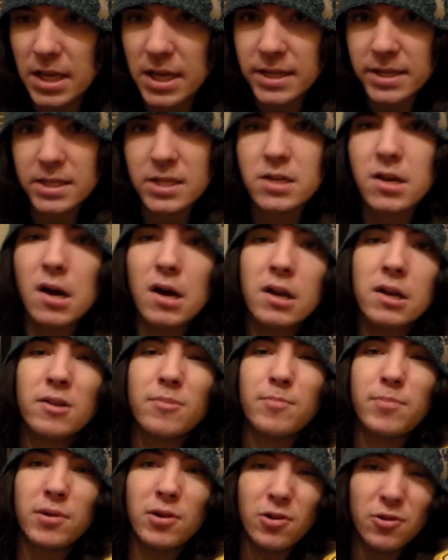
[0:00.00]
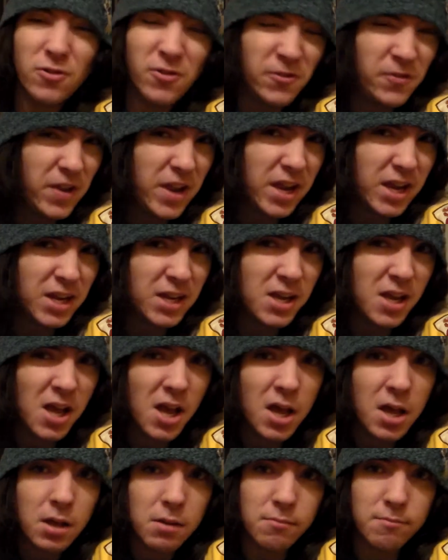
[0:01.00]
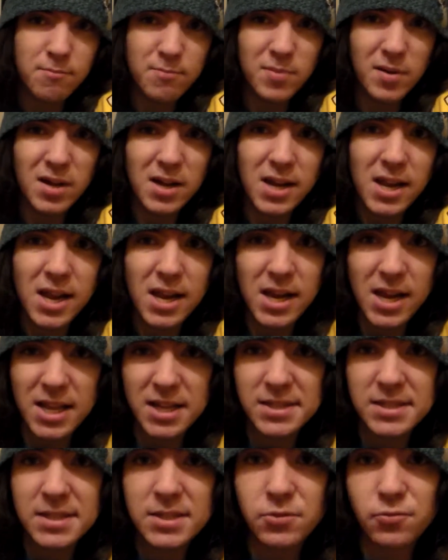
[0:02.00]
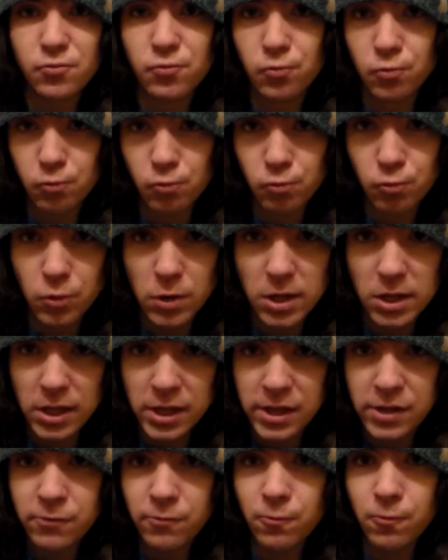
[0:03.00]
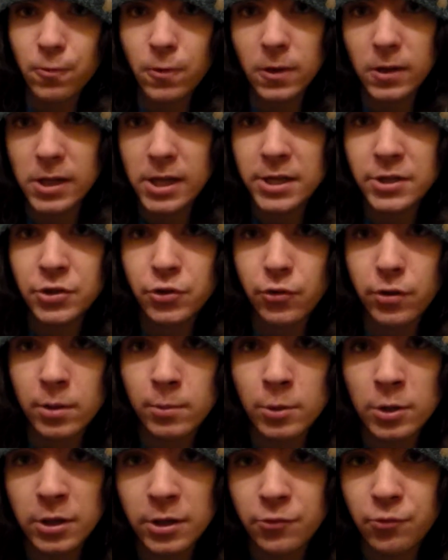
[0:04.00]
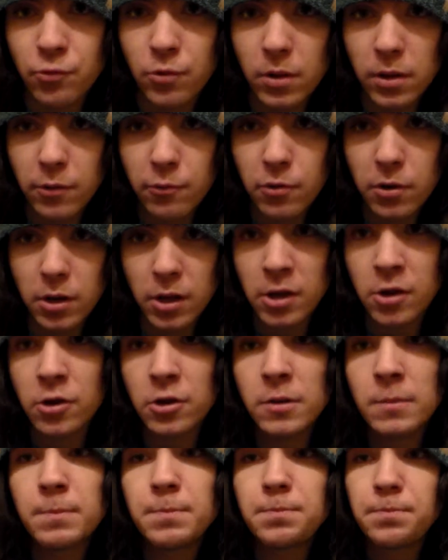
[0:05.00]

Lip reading: It's not perfect, but it is really, really enjoyable and really, really good.